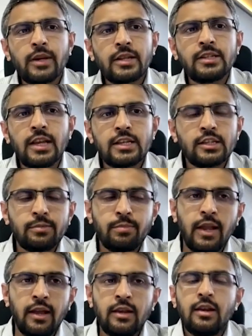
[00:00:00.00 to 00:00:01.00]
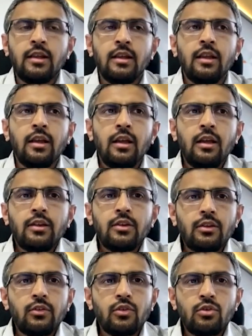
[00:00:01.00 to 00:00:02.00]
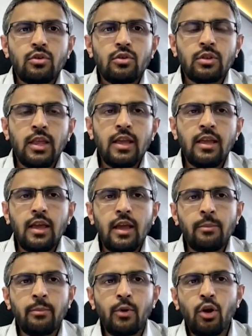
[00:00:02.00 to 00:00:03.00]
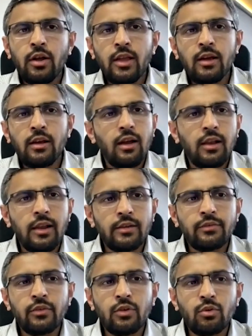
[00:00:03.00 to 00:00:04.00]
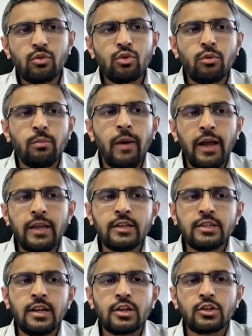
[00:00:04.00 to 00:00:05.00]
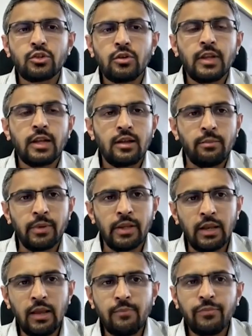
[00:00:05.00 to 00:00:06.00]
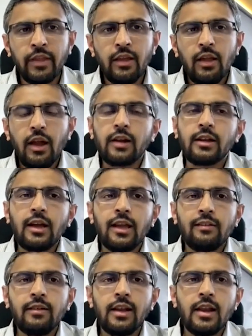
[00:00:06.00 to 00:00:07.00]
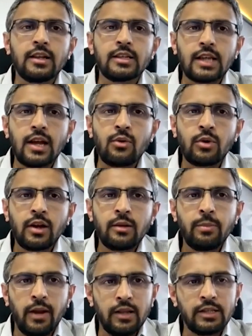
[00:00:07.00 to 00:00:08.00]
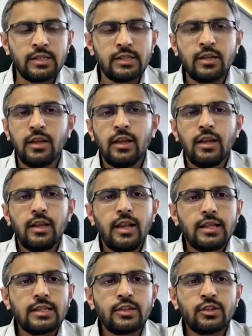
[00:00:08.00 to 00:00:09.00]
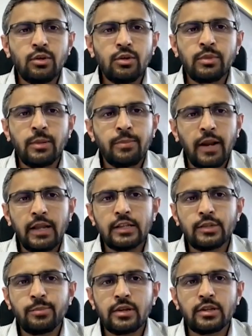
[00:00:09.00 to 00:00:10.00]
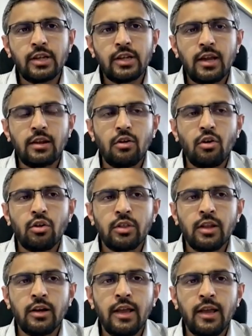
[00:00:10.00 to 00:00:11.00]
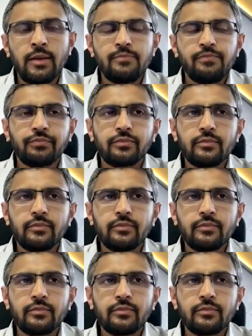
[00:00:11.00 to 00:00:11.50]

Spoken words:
purchase plan, so the employer allows you to buy shares of the company at a heavily discounted price. Let's assume the price per share on the day